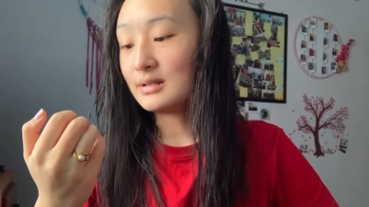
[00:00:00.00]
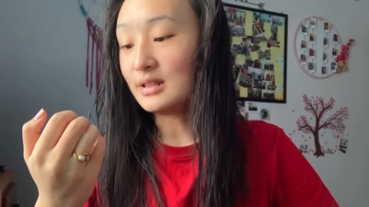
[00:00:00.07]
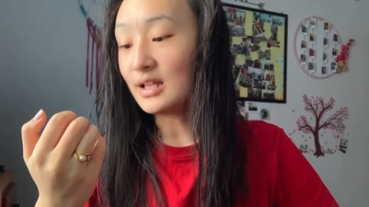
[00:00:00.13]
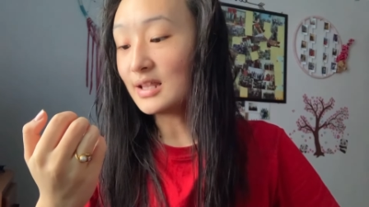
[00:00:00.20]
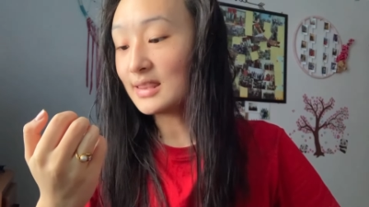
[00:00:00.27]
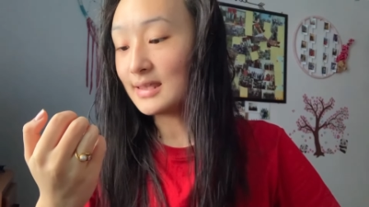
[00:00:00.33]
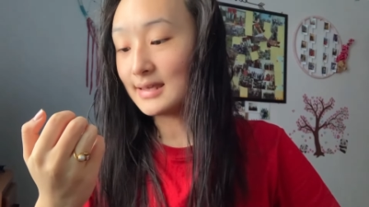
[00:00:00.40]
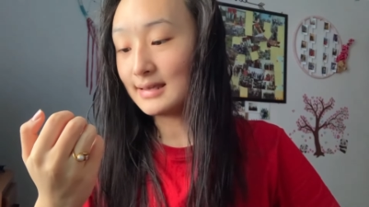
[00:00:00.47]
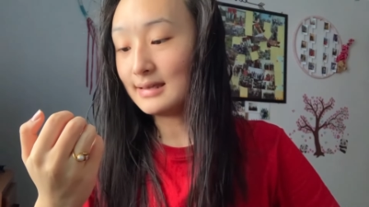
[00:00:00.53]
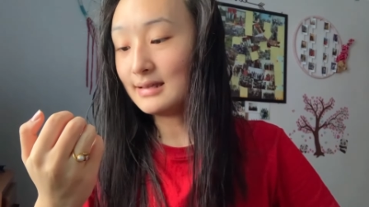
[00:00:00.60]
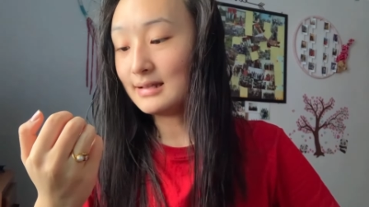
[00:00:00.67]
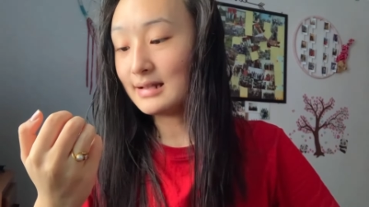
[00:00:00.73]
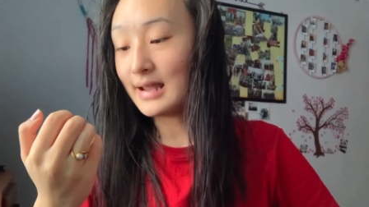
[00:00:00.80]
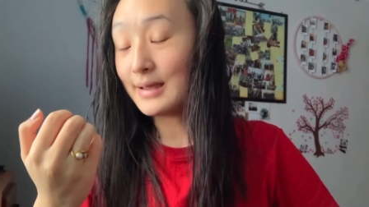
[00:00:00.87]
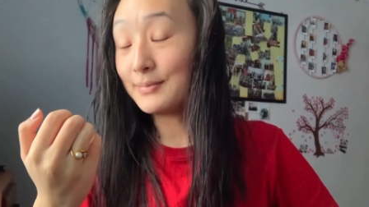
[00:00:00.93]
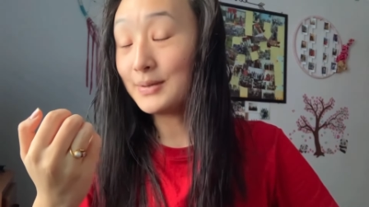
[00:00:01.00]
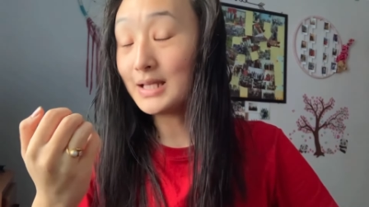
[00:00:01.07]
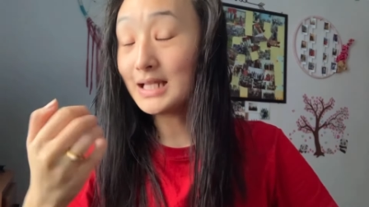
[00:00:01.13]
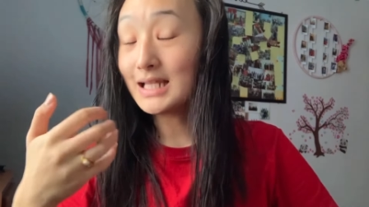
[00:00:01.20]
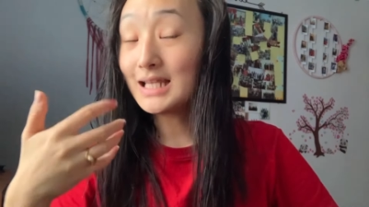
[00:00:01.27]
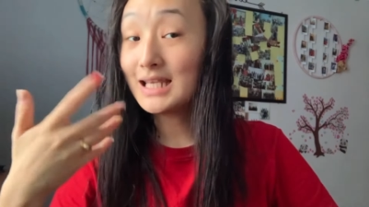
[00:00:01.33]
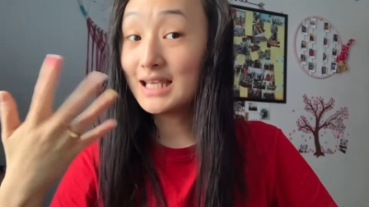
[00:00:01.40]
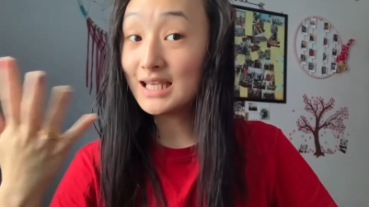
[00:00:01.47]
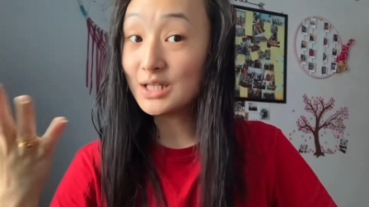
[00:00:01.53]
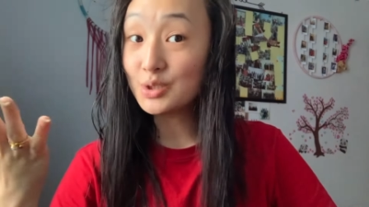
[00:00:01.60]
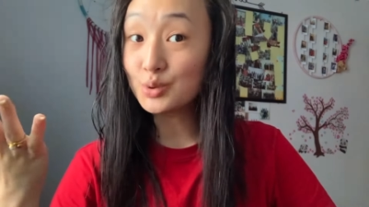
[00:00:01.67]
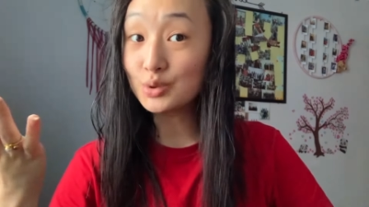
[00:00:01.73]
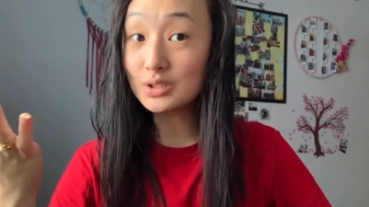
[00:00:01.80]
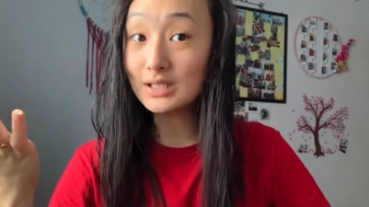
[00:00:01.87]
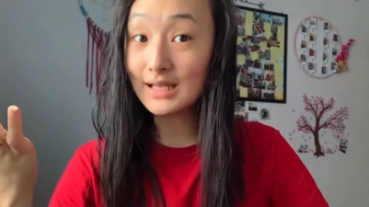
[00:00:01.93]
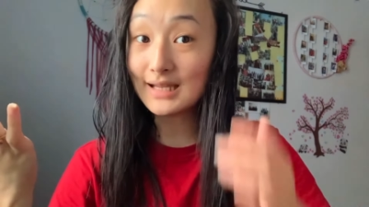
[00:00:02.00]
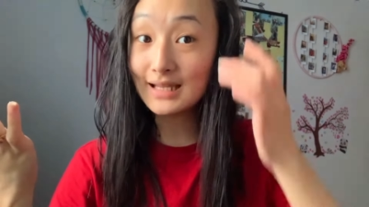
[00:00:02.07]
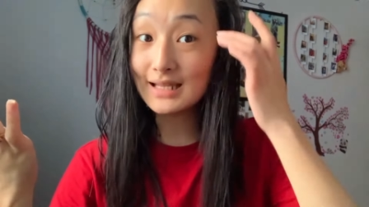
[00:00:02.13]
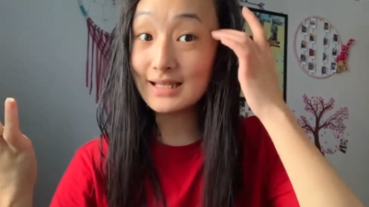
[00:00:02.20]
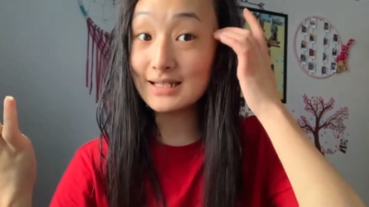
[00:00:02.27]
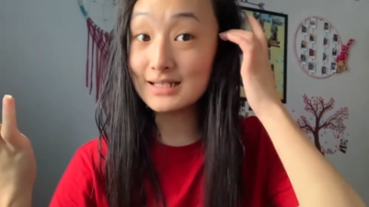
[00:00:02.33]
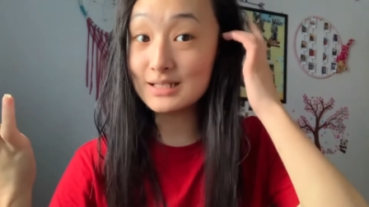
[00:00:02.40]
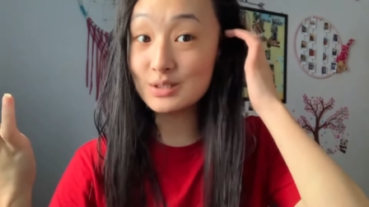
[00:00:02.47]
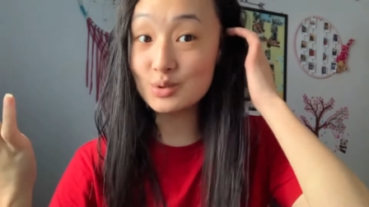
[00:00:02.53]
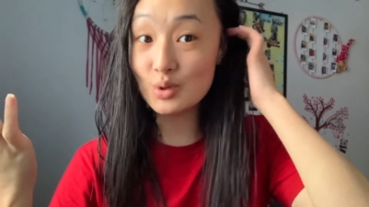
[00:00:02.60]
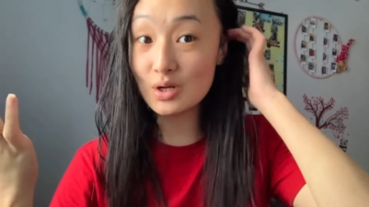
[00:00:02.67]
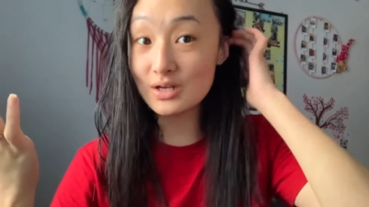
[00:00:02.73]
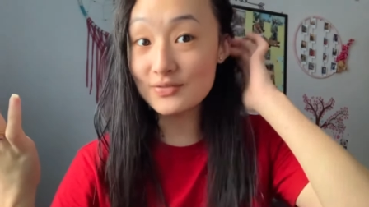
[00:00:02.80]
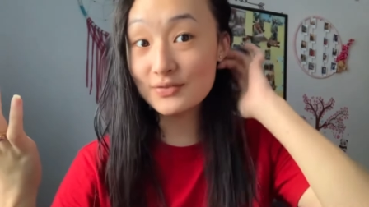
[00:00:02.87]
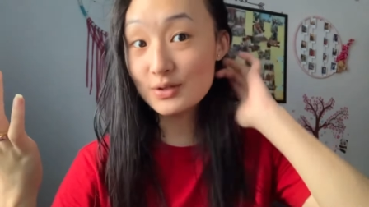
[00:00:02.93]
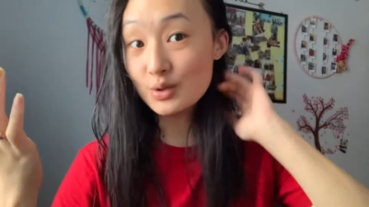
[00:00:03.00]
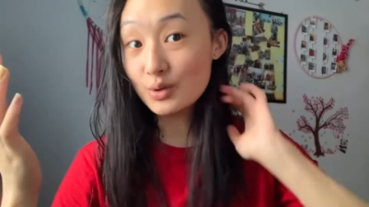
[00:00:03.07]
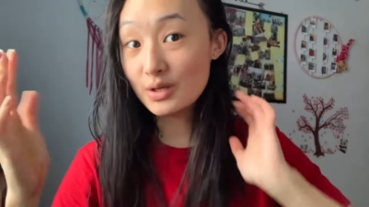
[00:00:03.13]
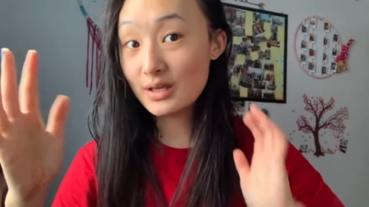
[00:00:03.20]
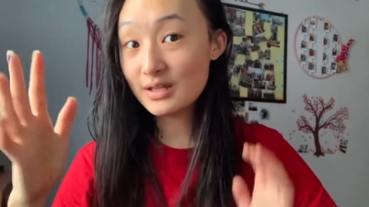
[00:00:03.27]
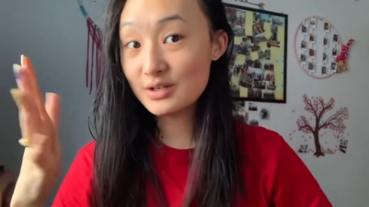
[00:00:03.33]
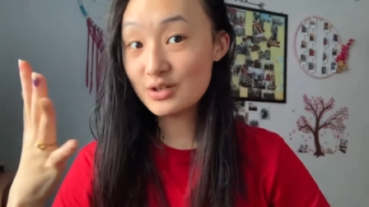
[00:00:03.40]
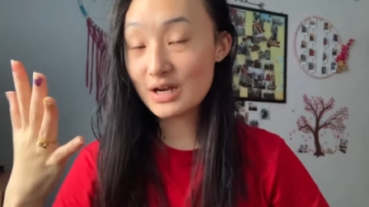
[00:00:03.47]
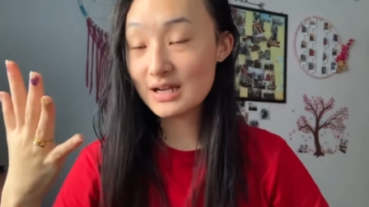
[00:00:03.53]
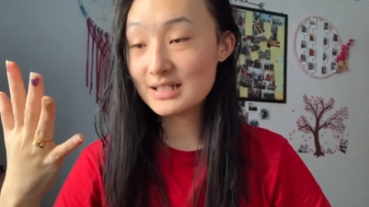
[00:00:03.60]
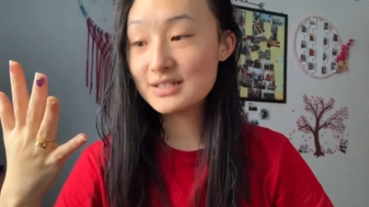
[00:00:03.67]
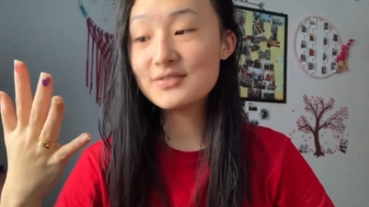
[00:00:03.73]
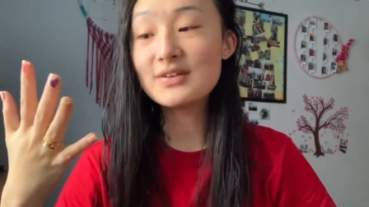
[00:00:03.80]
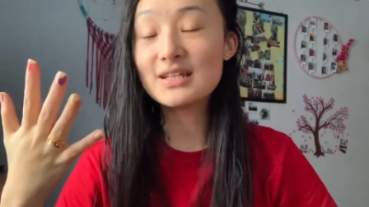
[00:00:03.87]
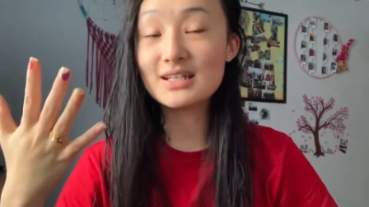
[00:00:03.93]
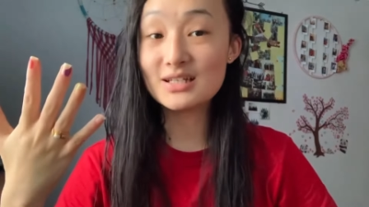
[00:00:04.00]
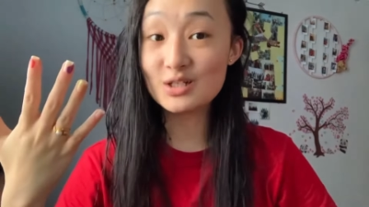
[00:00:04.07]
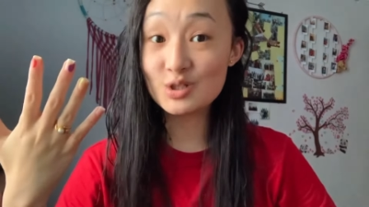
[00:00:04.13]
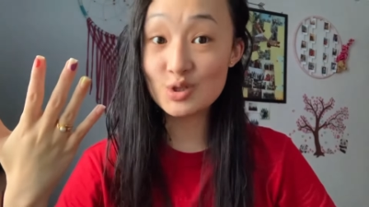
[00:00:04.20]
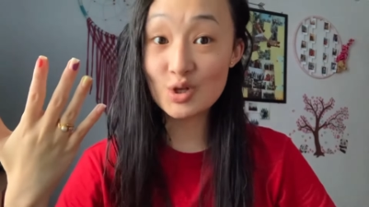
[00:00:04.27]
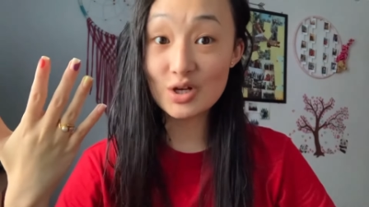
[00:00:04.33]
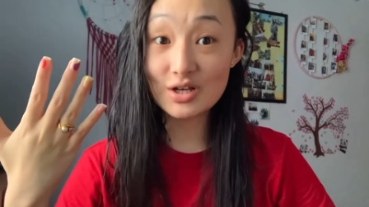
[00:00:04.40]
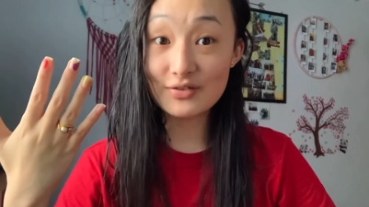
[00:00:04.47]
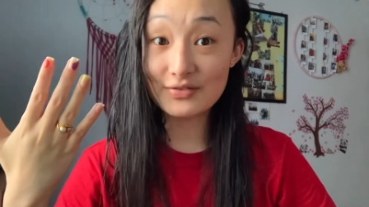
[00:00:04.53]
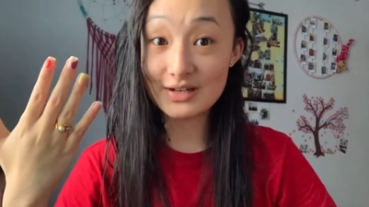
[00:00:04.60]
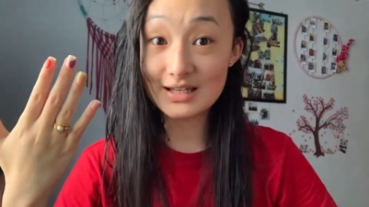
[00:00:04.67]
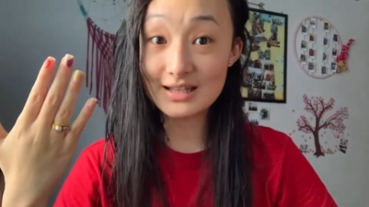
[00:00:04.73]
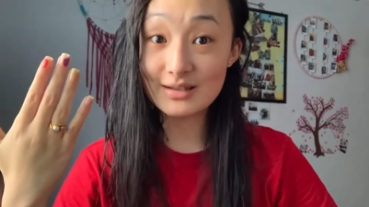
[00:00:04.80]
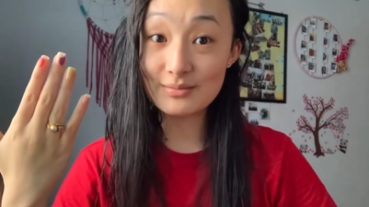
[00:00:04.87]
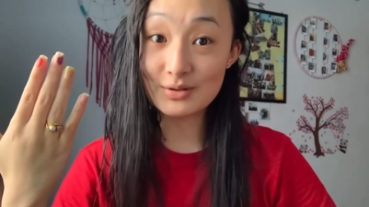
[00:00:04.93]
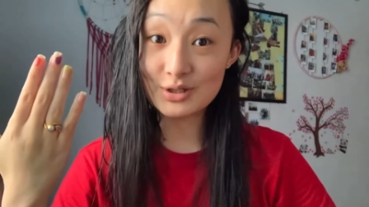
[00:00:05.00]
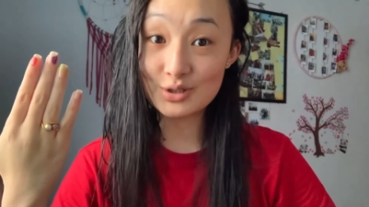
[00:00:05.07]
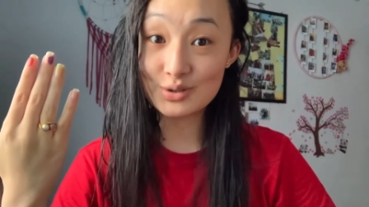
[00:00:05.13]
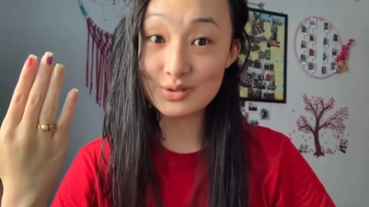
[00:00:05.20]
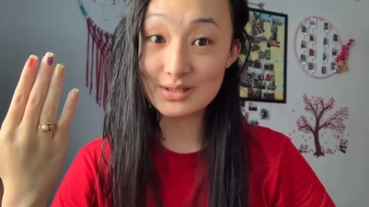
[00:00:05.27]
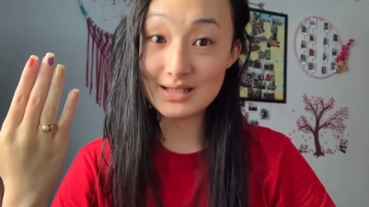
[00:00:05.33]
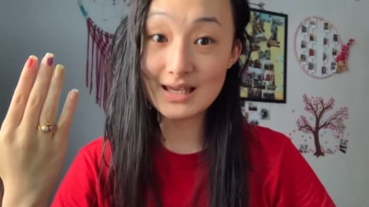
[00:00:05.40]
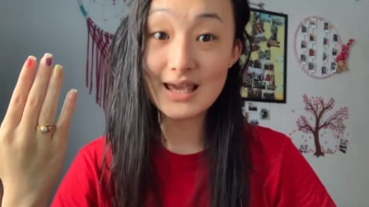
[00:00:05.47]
nothing i mean he told like it is not even looking attractive and he does not have anything much to say